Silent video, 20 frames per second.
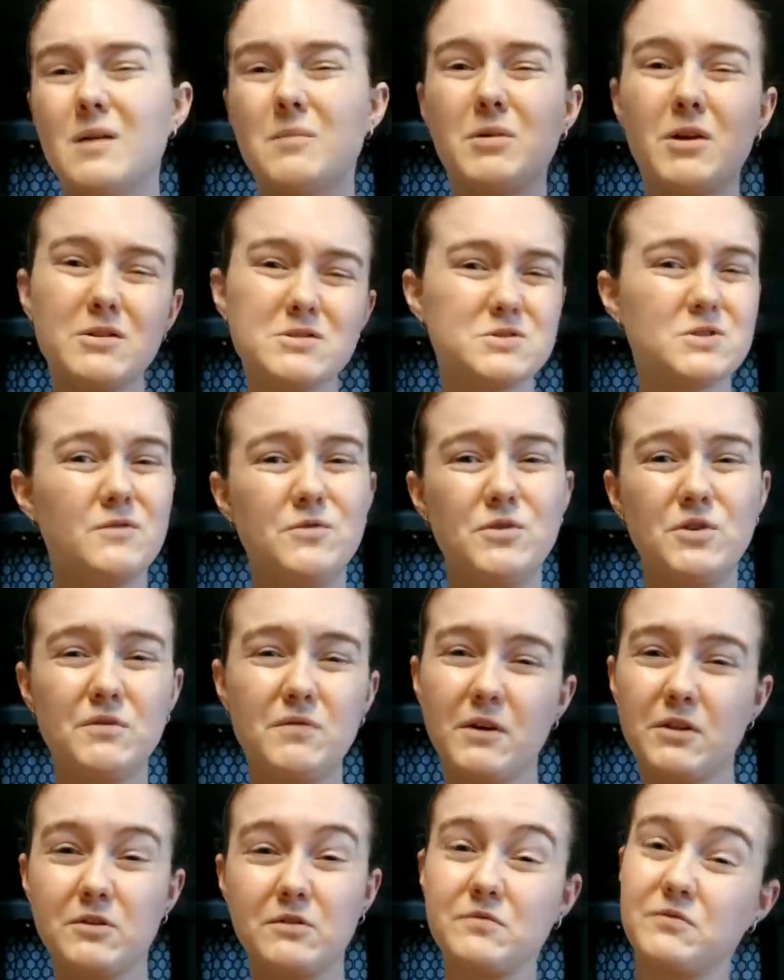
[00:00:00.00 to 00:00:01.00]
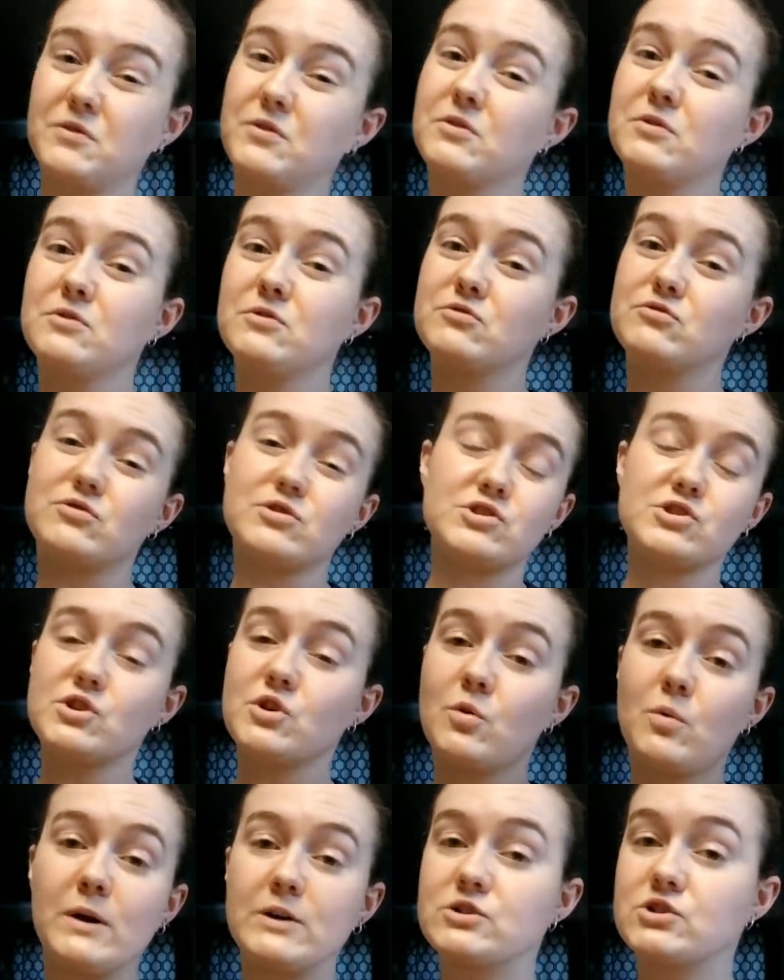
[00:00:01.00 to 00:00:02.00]
But also if you have other food or
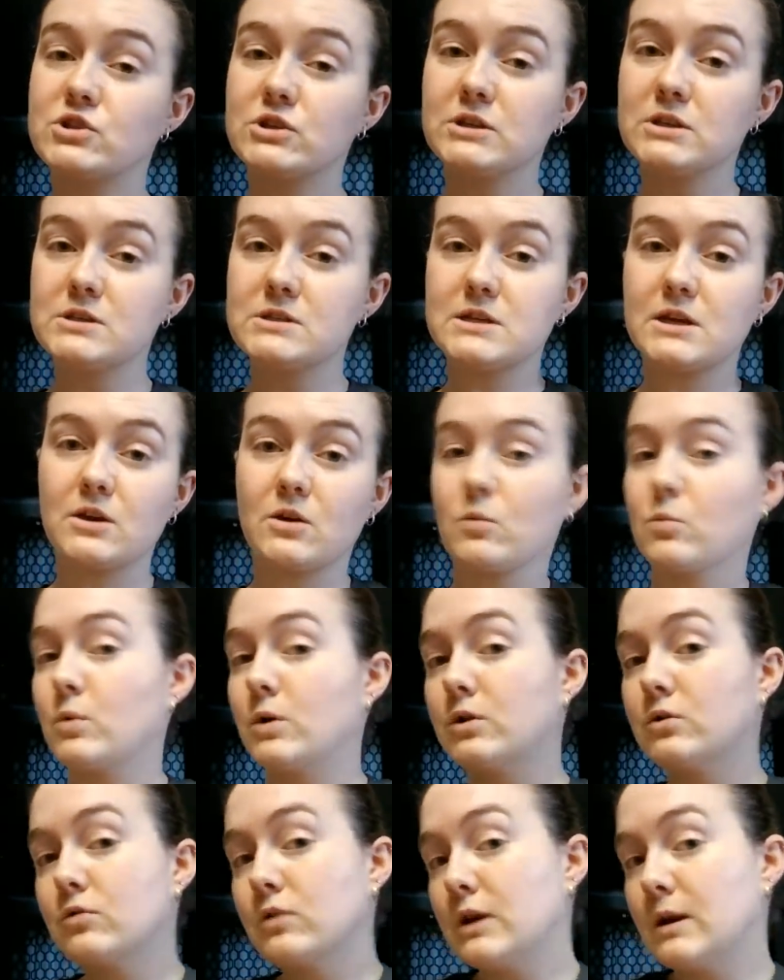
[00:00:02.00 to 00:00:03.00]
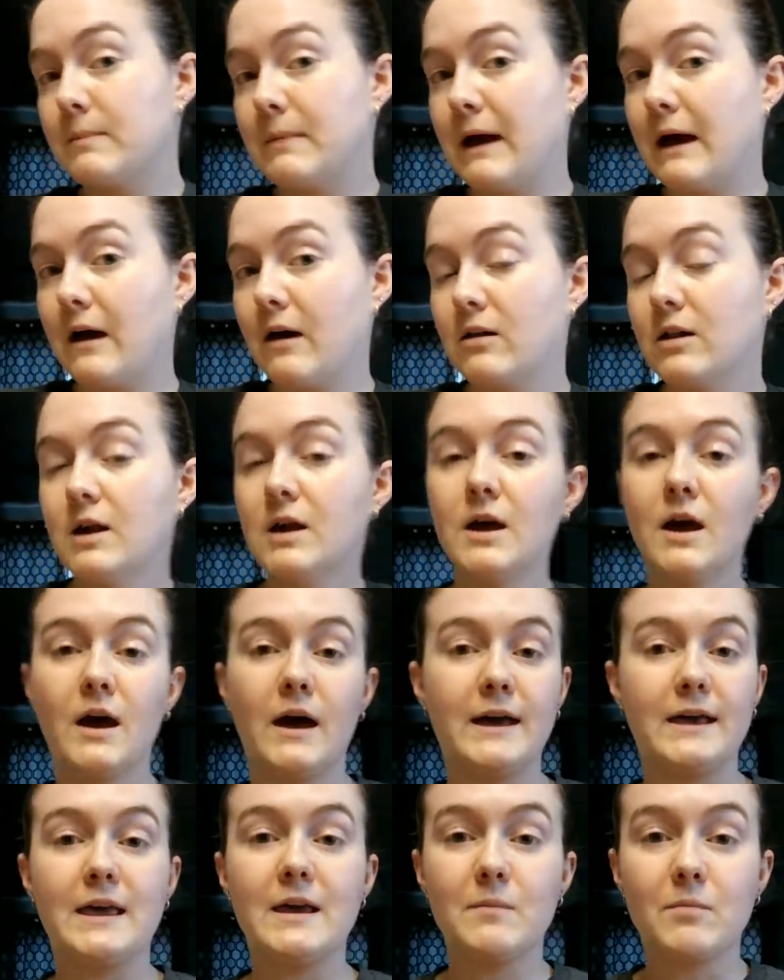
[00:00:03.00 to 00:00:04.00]
nutrition questions that you're wondering about,
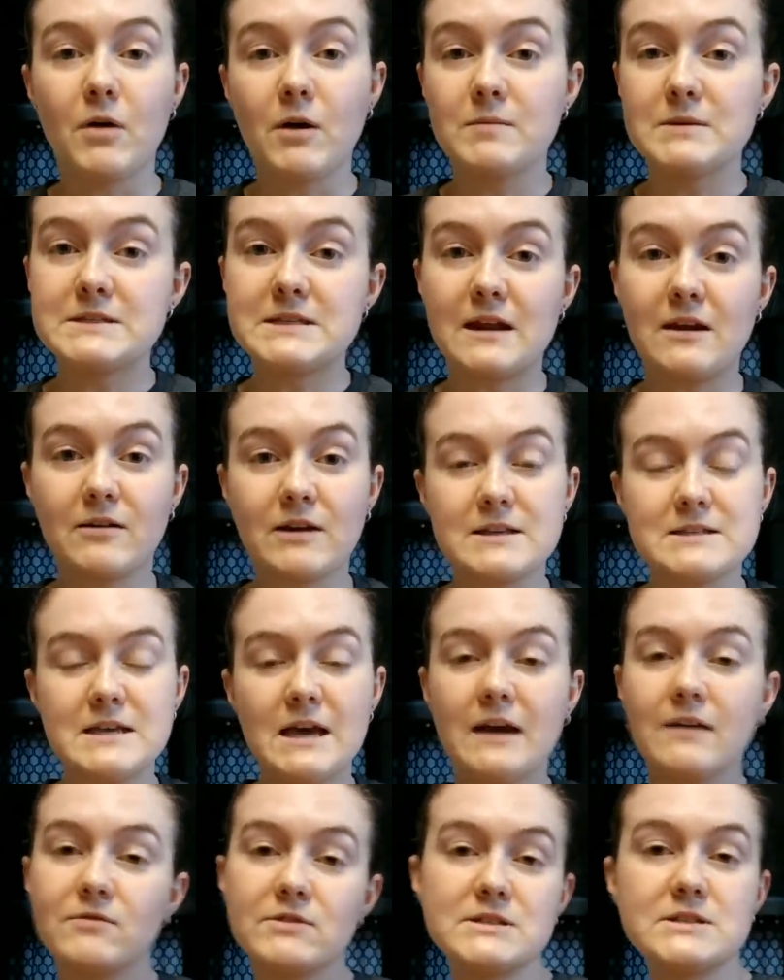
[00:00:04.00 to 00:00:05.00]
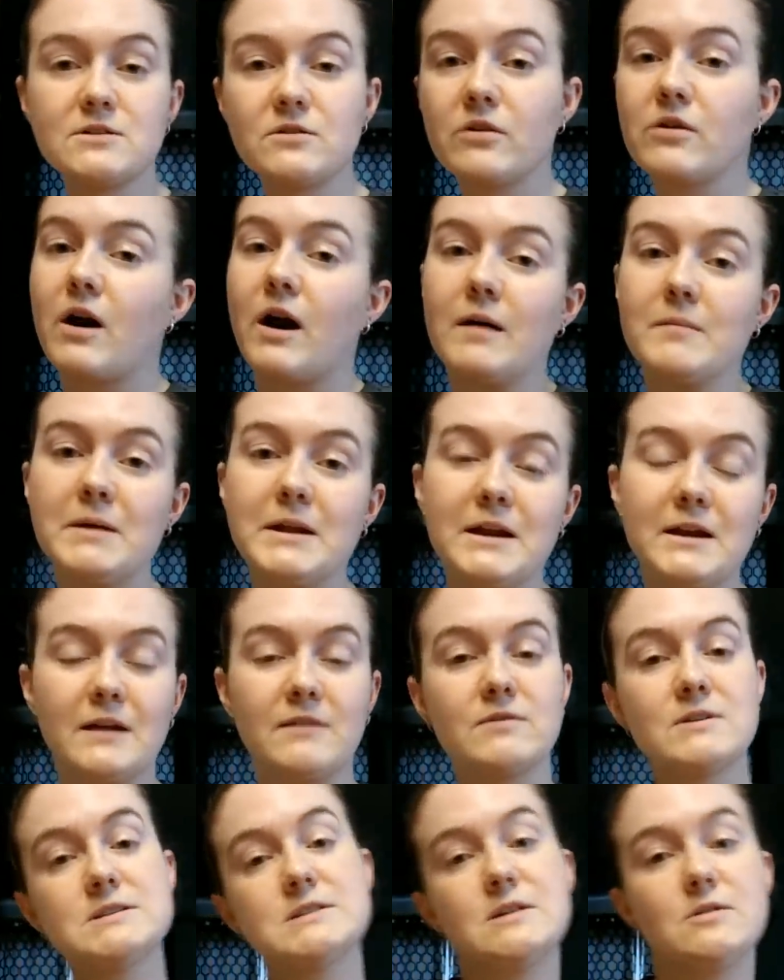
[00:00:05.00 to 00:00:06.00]
I can't promise that I'll get to every single comment and
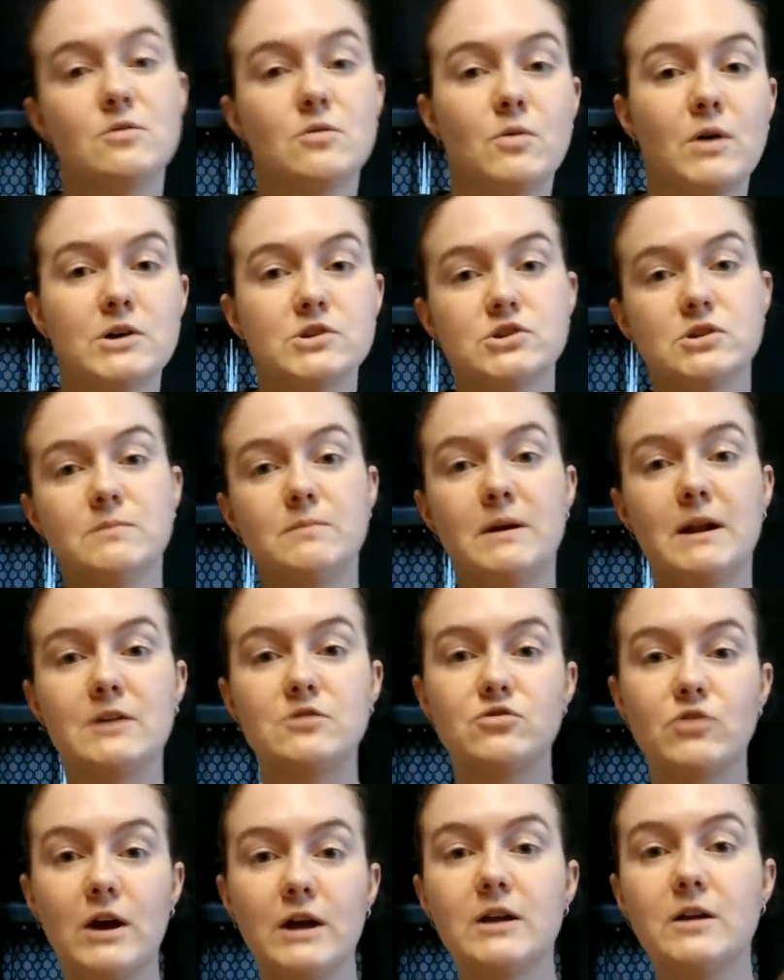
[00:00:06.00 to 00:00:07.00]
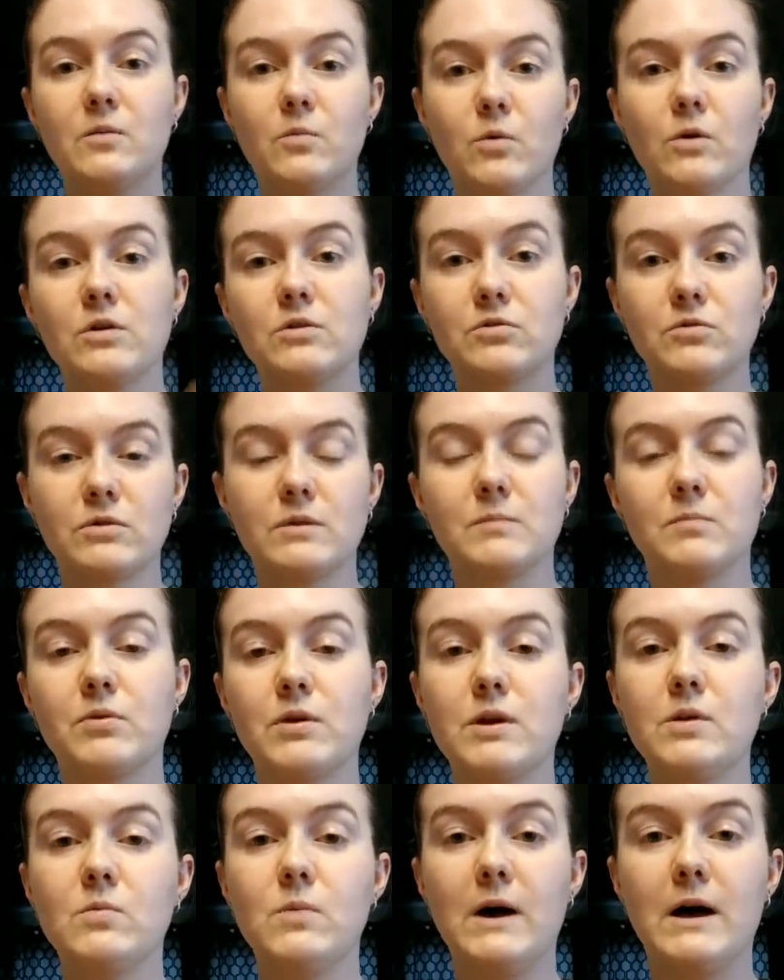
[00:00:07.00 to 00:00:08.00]
every single question, but I try to work through them
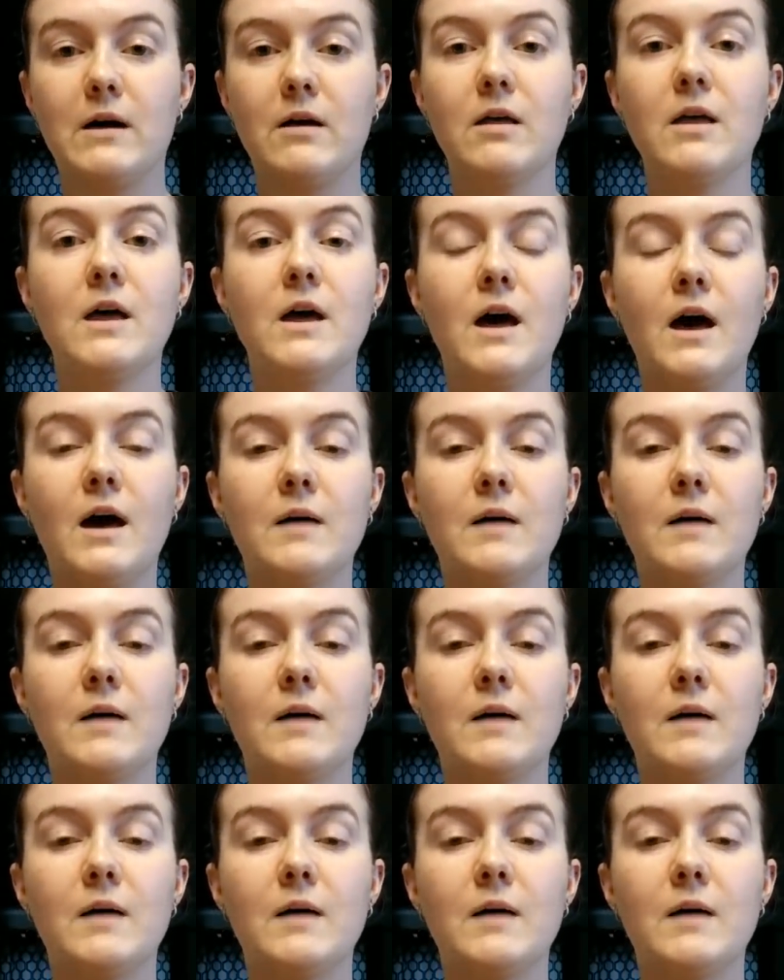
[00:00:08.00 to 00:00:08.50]
pretty well.